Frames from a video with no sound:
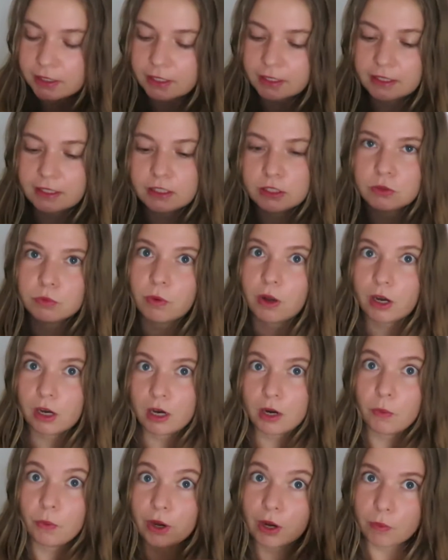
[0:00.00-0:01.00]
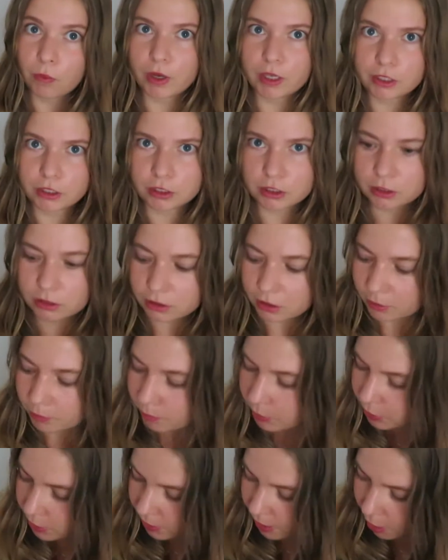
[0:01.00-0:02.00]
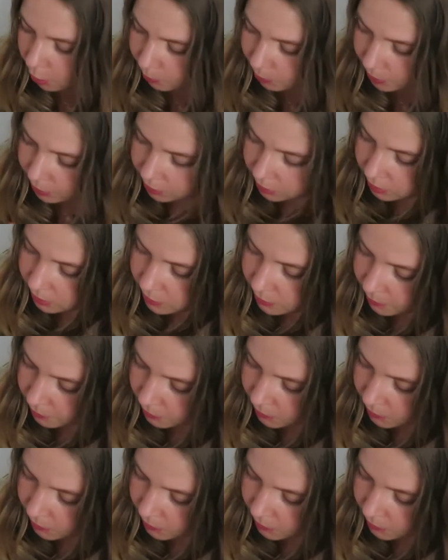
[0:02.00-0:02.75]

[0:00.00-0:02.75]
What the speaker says: and this is where I want your input and help on it,